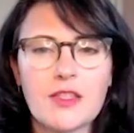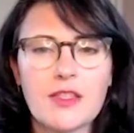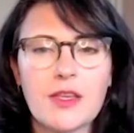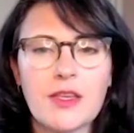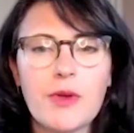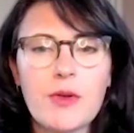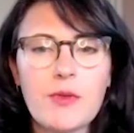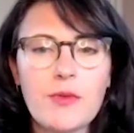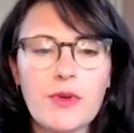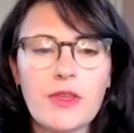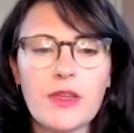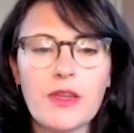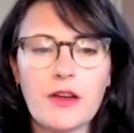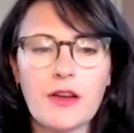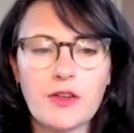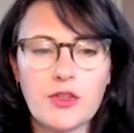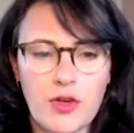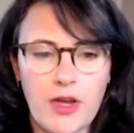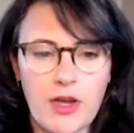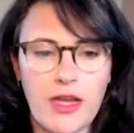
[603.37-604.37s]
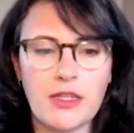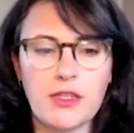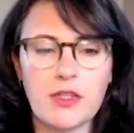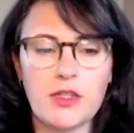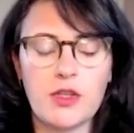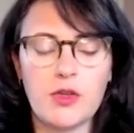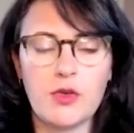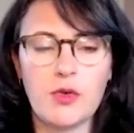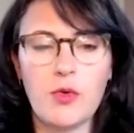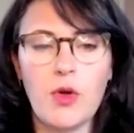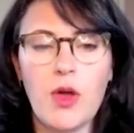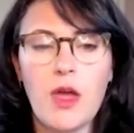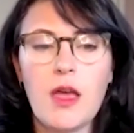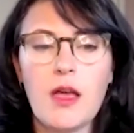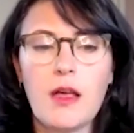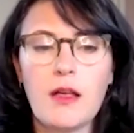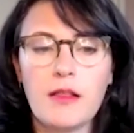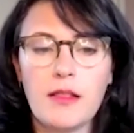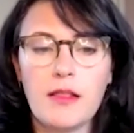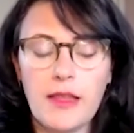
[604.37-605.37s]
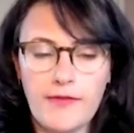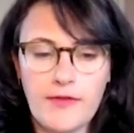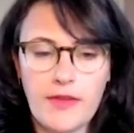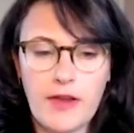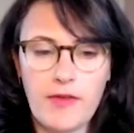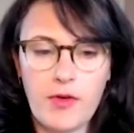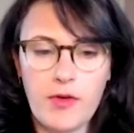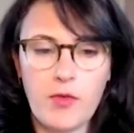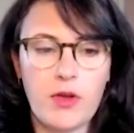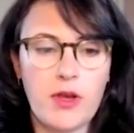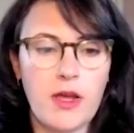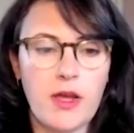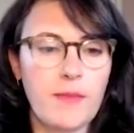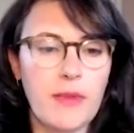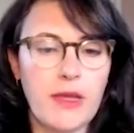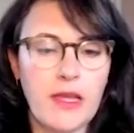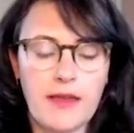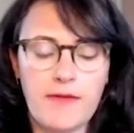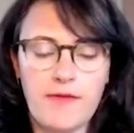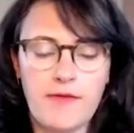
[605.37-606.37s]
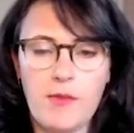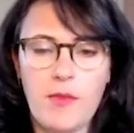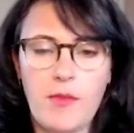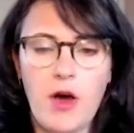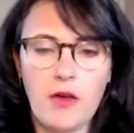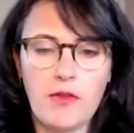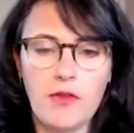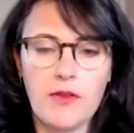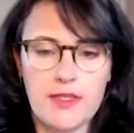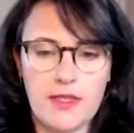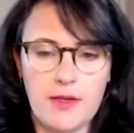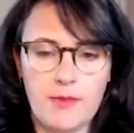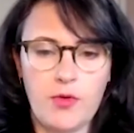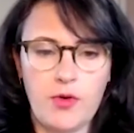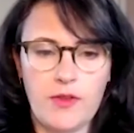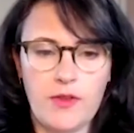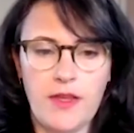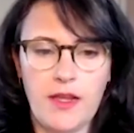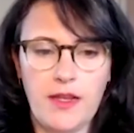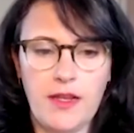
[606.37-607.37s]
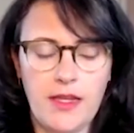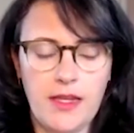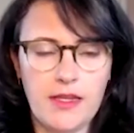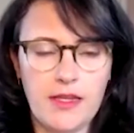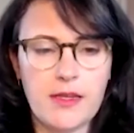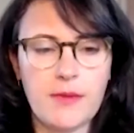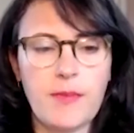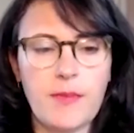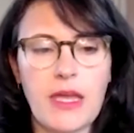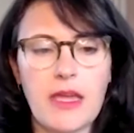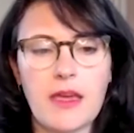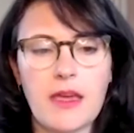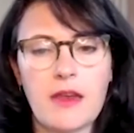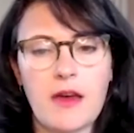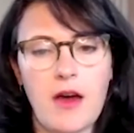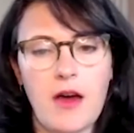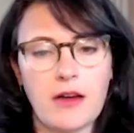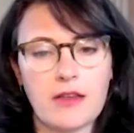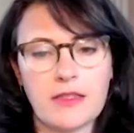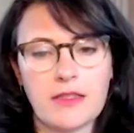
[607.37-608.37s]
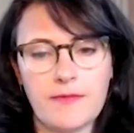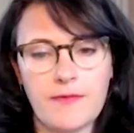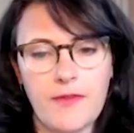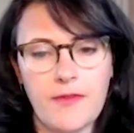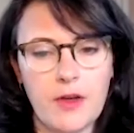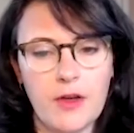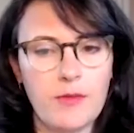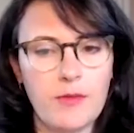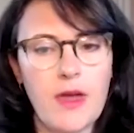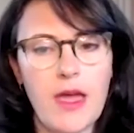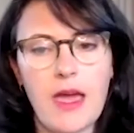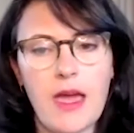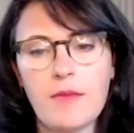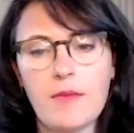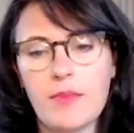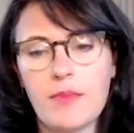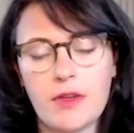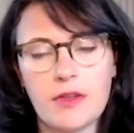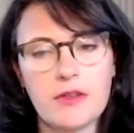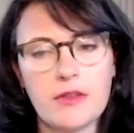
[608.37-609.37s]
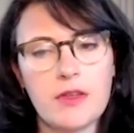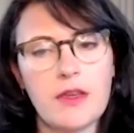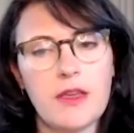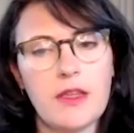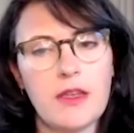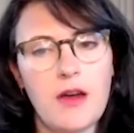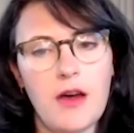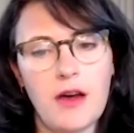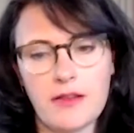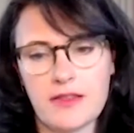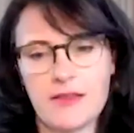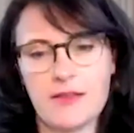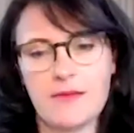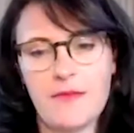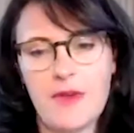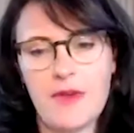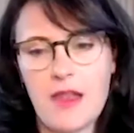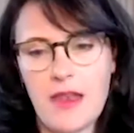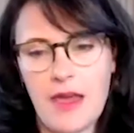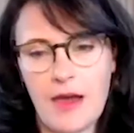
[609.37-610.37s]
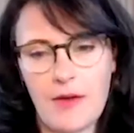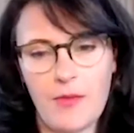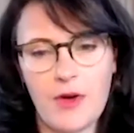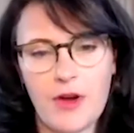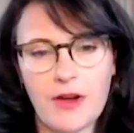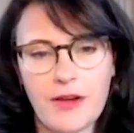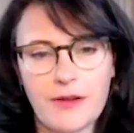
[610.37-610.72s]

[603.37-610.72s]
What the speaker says: we really are trying to lift everyone up and give them all the support they need to make an awesome film and build an awesome network.